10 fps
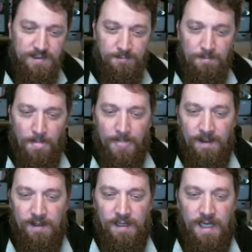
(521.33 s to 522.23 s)
So,
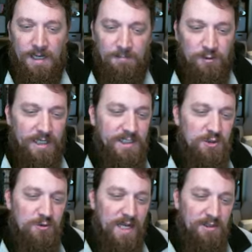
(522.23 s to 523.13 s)
um, Grand
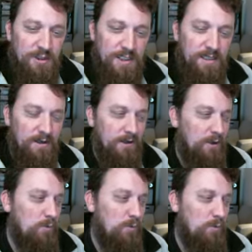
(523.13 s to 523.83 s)
Strategy